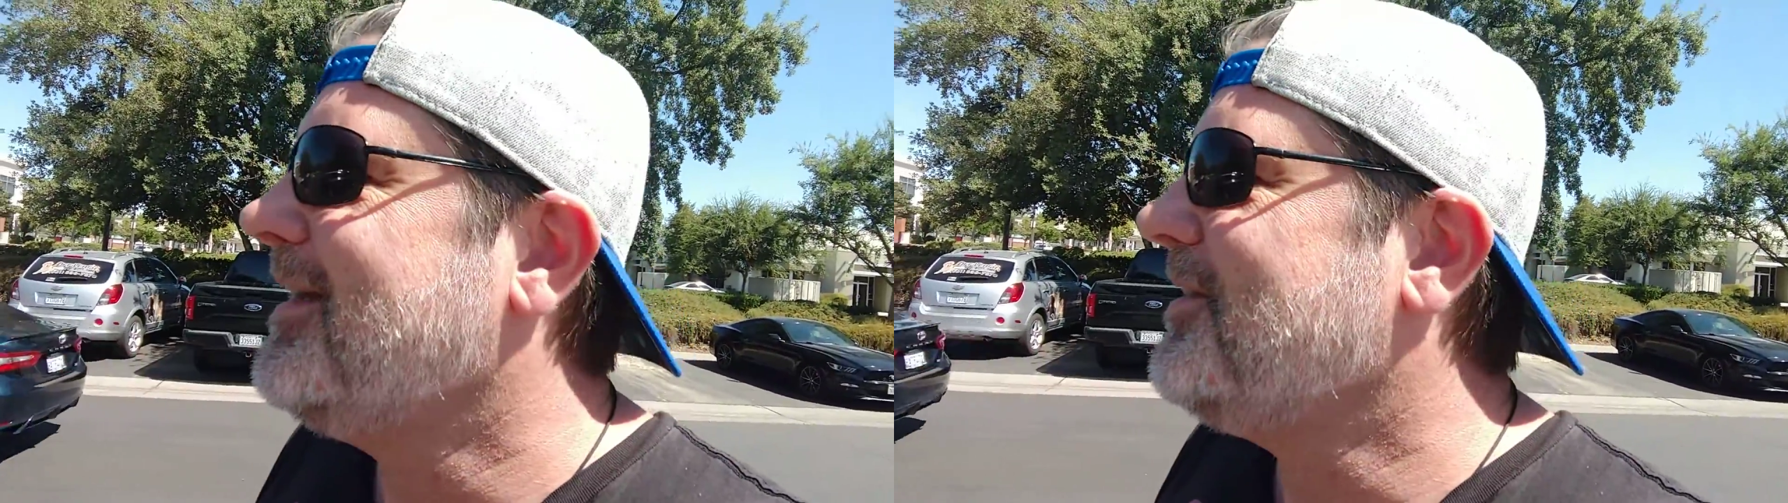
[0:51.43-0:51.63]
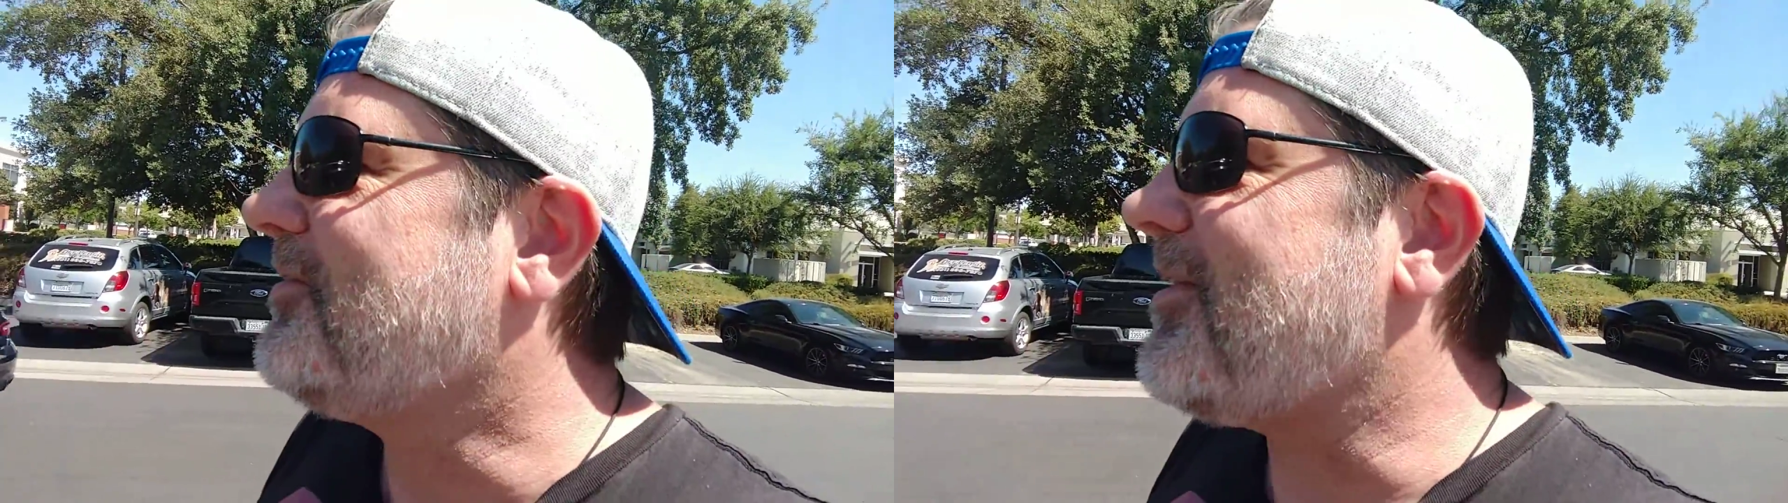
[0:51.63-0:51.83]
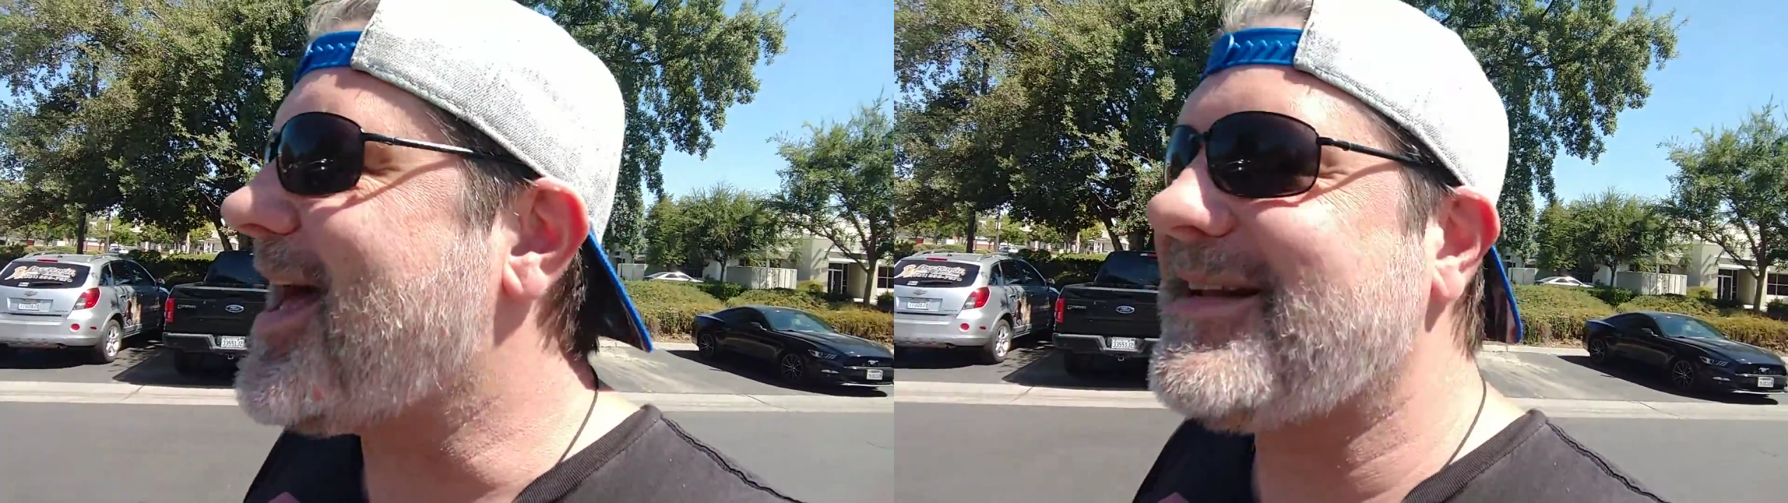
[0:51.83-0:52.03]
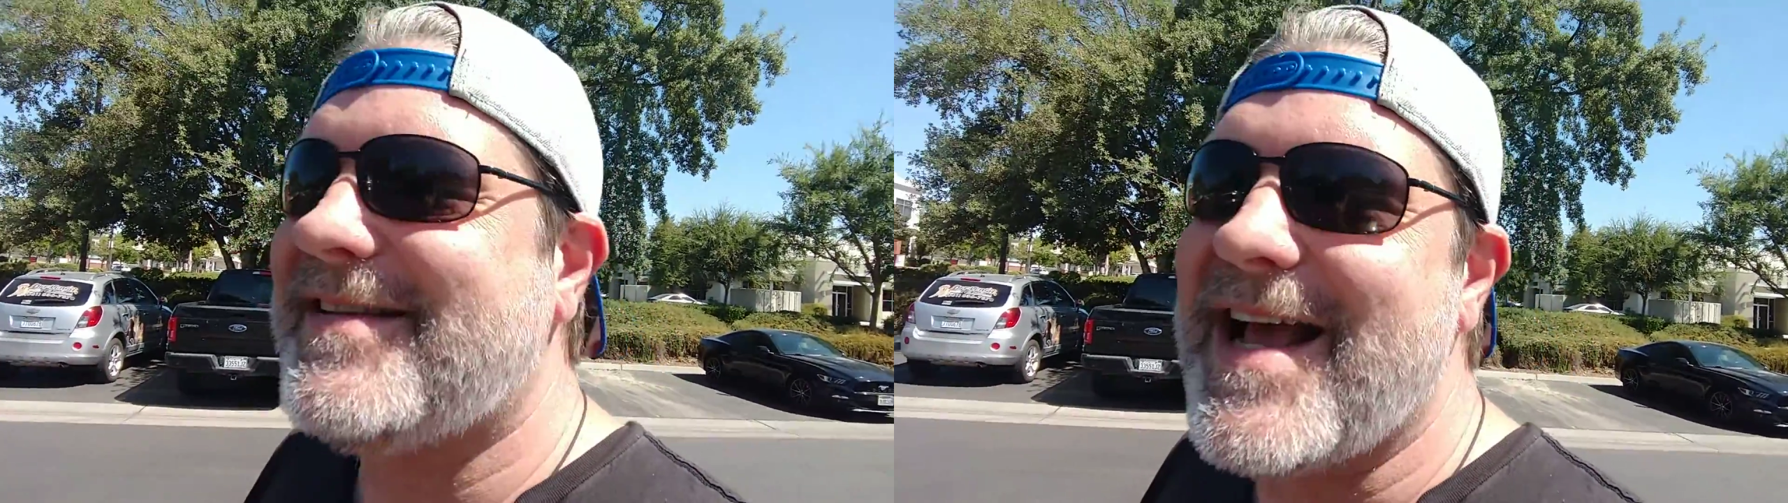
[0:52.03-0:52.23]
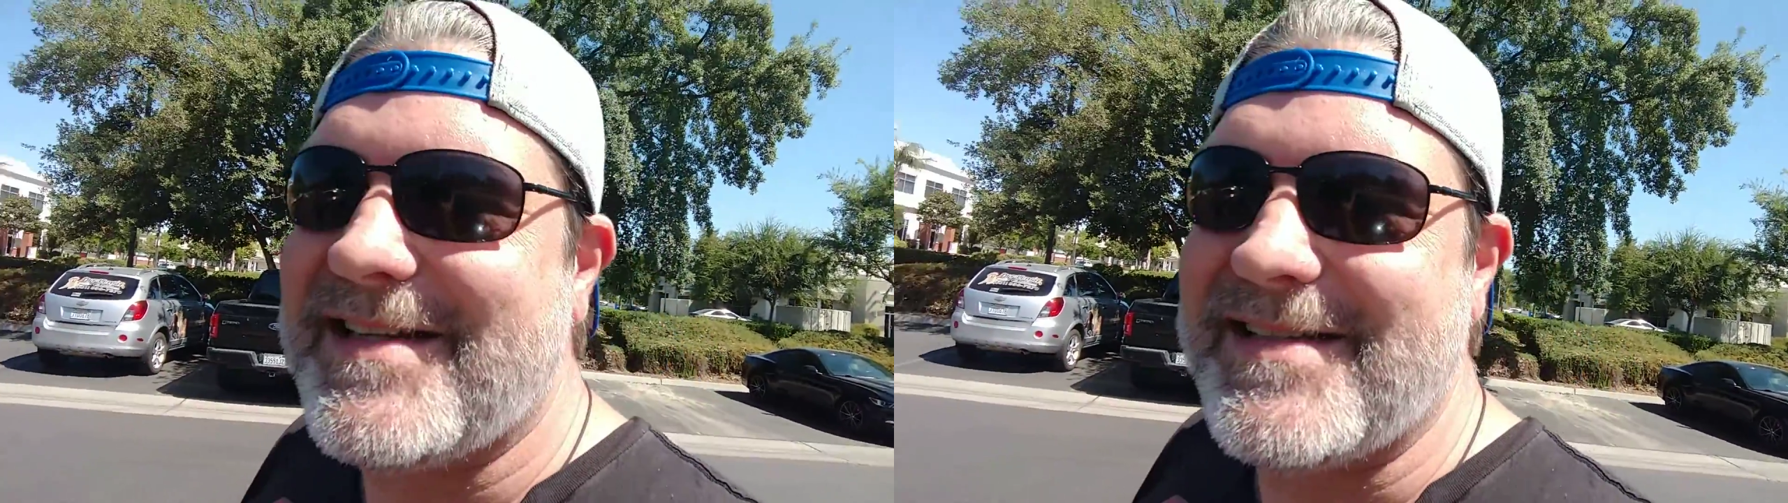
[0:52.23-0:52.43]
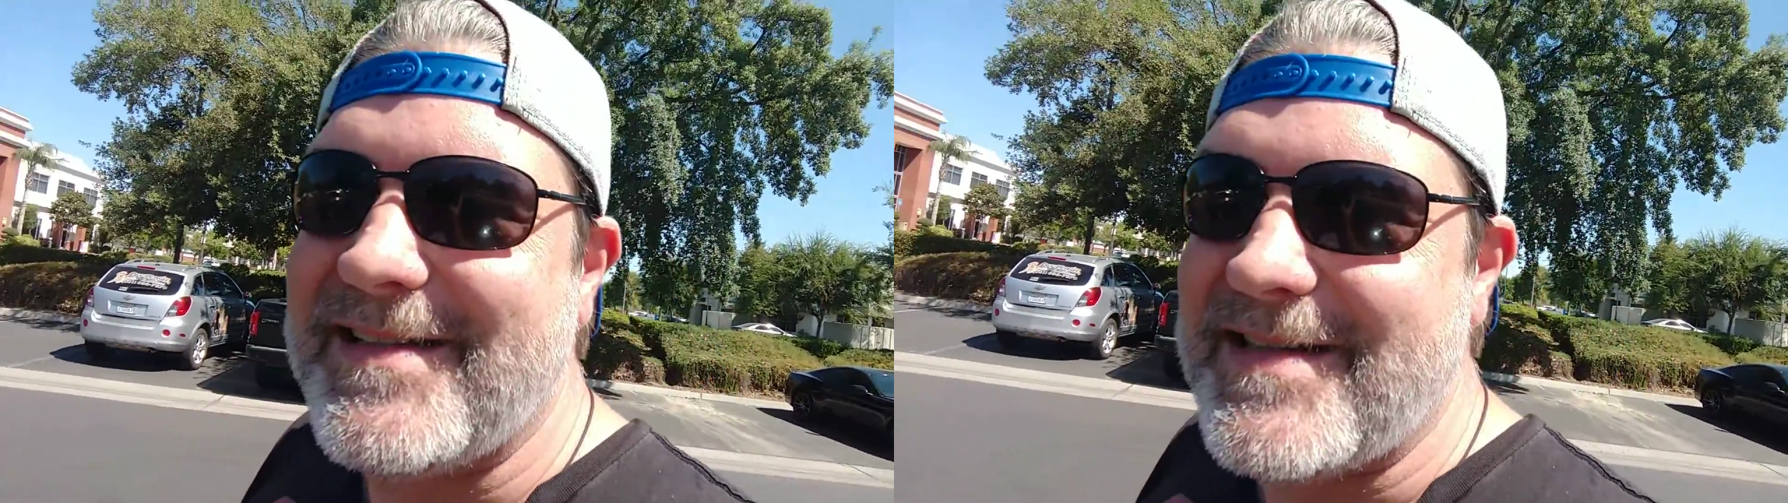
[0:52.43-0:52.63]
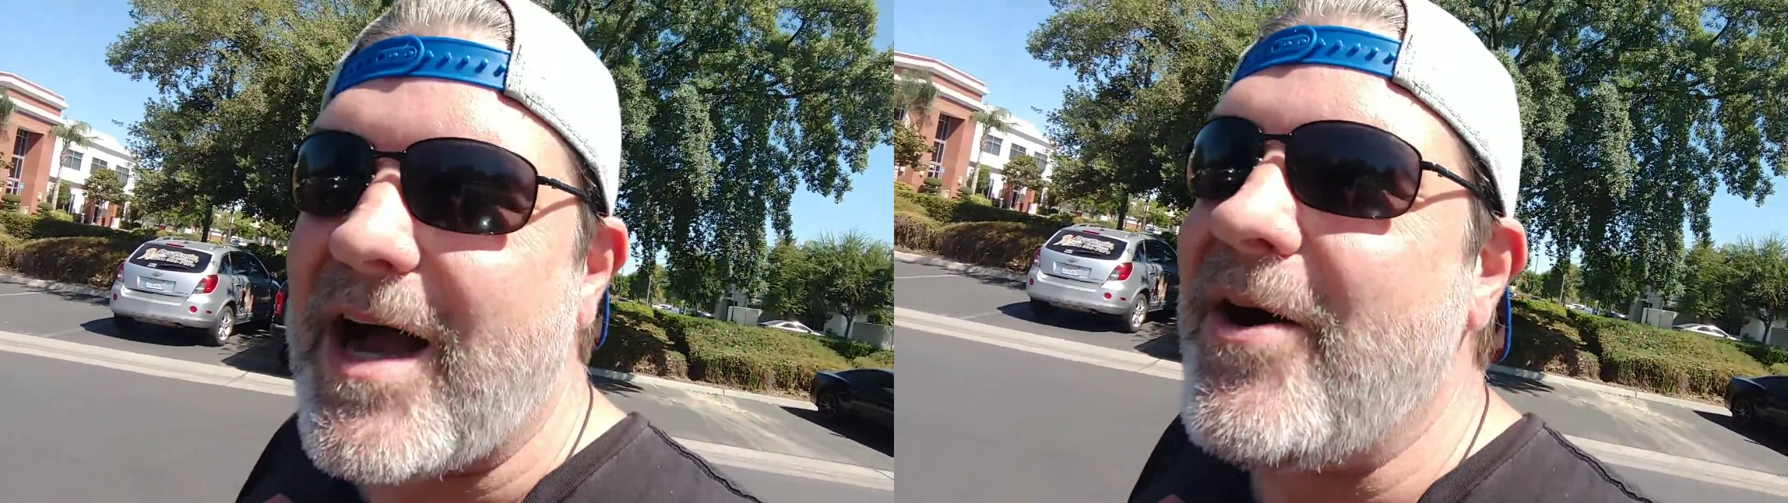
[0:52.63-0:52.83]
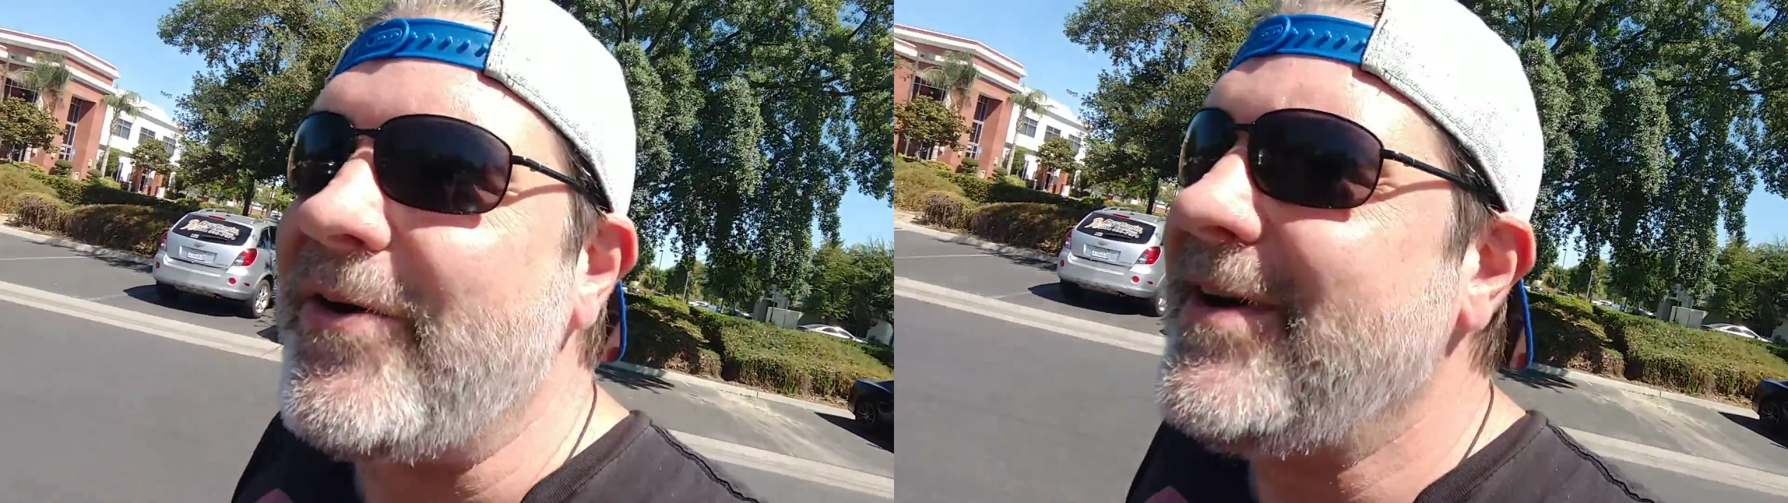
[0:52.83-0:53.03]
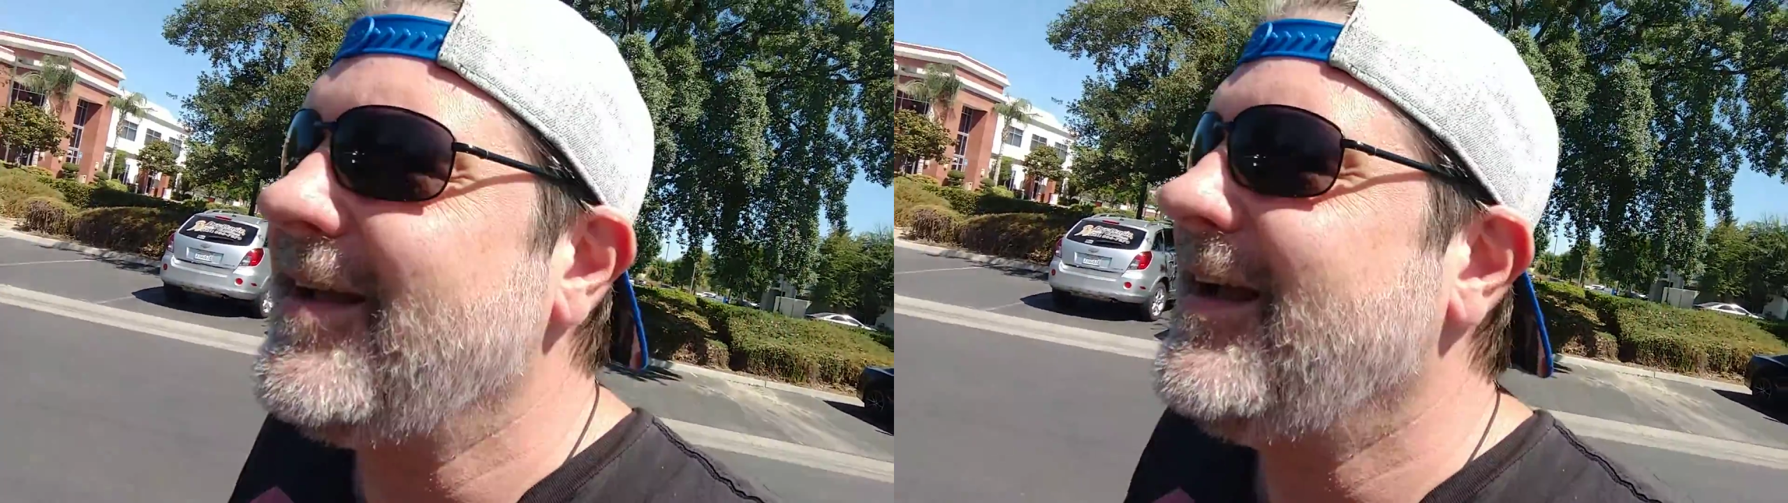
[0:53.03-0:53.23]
So that sets the tone.